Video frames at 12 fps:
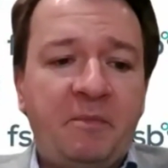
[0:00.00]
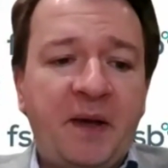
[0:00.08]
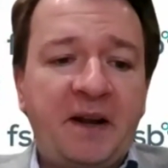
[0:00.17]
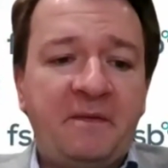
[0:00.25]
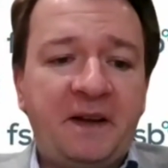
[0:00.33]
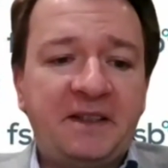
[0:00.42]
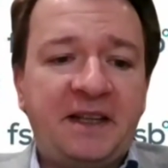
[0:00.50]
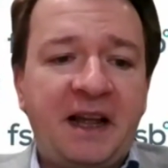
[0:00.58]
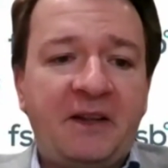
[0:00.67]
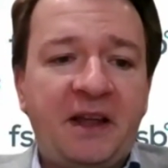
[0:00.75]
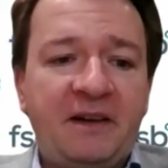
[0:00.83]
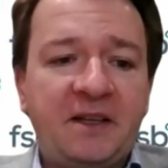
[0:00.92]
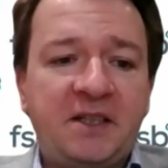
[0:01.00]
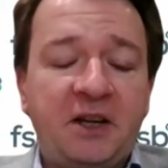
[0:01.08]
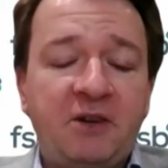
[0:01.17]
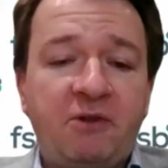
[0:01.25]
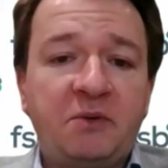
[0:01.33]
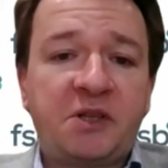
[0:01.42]
benefits down there is the
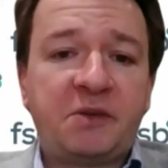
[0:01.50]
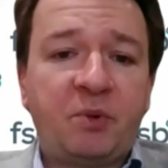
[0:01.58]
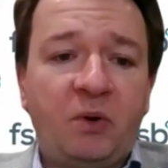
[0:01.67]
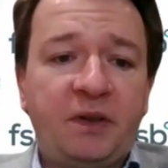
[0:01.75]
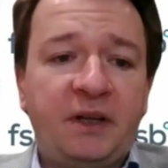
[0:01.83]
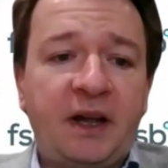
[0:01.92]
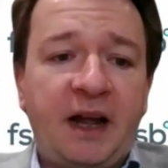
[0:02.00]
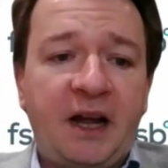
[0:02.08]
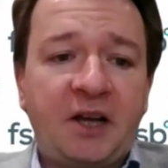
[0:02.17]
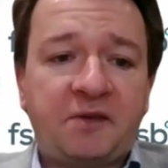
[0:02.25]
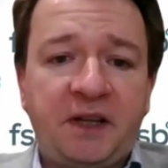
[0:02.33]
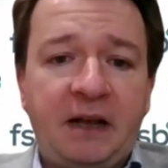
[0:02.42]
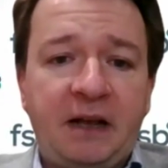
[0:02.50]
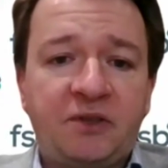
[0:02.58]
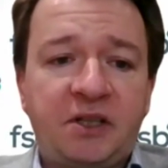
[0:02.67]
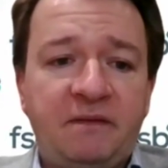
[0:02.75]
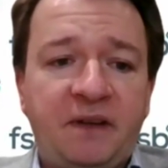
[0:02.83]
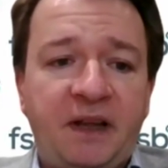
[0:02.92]
incredible support that Ashford
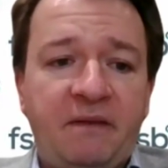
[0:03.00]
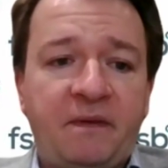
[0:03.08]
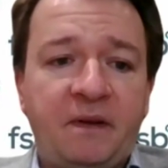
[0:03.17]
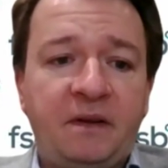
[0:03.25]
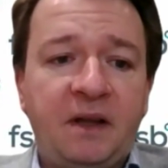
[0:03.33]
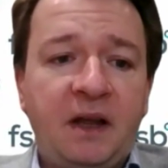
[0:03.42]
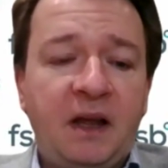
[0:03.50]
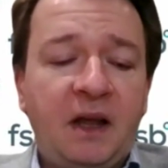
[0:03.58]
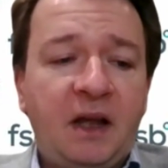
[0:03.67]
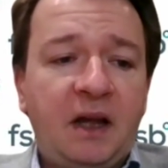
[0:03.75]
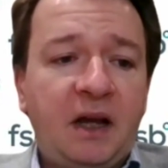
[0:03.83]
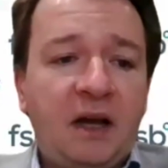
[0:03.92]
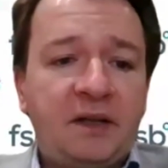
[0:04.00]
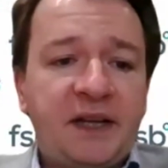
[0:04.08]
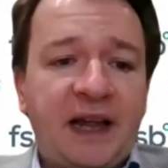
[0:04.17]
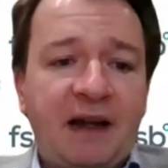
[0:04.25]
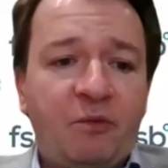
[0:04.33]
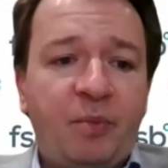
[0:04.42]
Council have given
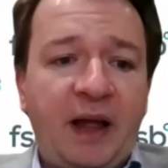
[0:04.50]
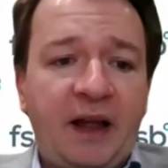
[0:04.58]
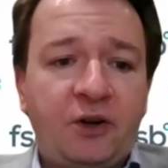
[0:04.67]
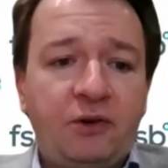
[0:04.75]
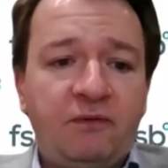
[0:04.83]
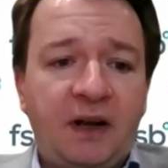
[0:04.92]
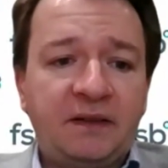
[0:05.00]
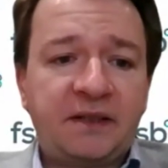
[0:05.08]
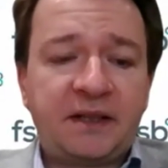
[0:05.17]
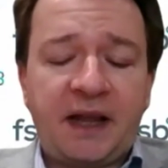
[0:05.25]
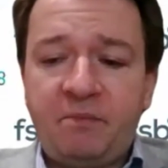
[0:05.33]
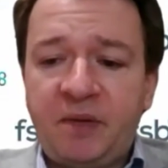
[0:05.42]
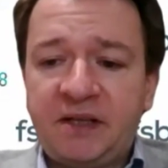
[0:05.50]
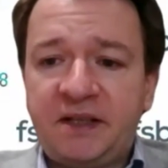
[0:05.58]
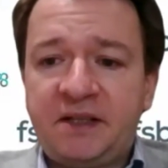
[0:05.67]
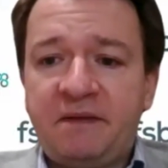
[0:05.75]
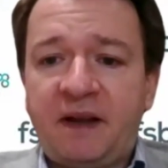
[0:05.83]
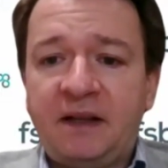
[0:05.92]
to Carol Black, who runs Kent
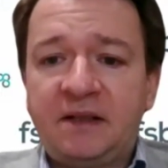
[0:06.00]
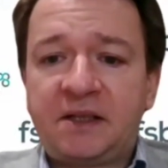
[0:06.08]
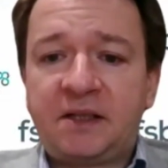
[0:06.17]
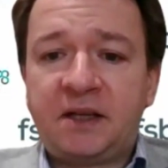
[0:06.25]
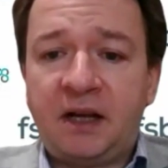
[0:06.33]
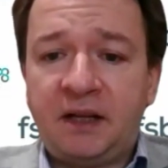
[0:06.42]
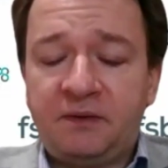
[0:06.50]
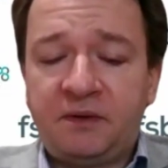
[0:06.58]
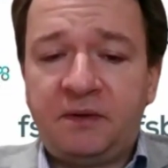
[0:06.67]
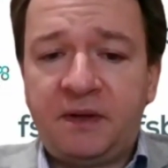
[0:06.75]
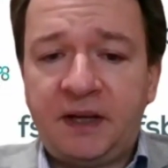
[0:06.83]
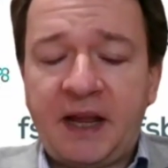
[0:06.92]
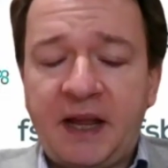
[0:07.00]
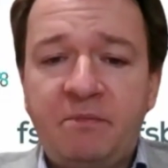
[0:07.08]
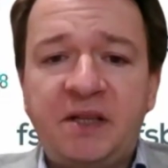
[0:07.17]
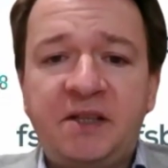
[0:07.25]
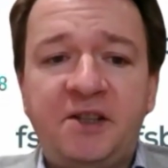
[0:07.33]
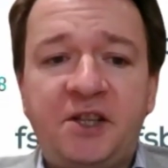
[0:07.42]
Business Events and the
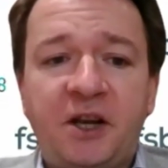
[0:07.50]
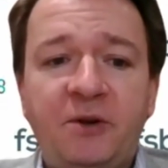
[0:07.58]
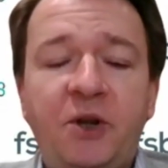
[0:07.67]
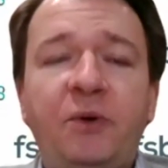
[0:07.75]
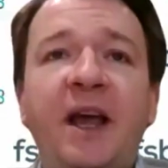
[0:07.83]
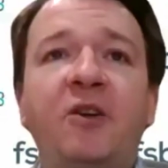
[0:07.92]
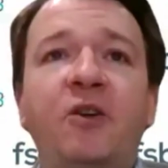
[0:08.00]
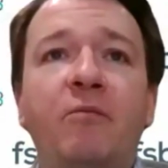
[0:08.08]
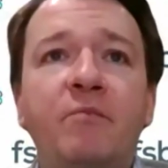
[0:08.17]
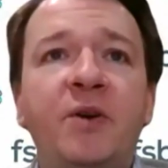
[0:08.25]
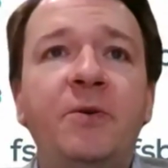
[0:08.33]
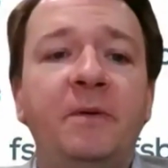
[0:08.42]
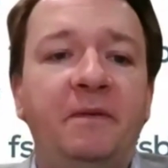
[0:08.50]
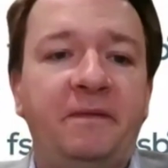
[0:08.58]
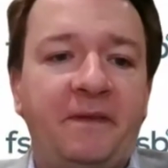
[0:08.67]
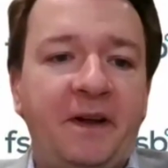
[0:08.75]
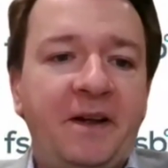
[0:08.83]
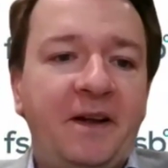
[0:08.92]
Kent Business Show. You cannot
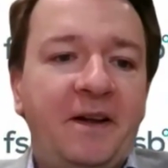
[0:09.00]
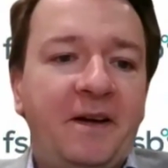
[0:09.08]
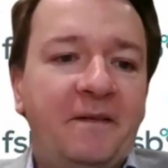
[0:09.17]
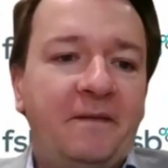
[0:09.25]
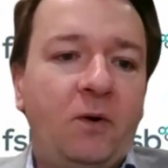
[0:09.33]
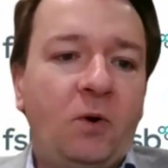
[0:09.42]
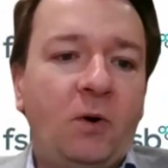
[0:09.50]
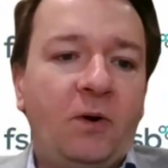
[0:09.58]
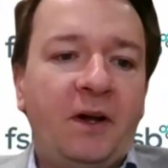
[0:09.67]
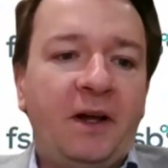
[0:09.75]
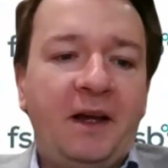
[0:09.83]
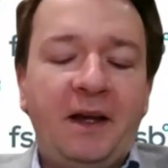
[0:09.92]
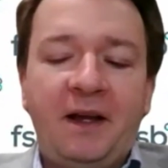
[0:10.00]
move for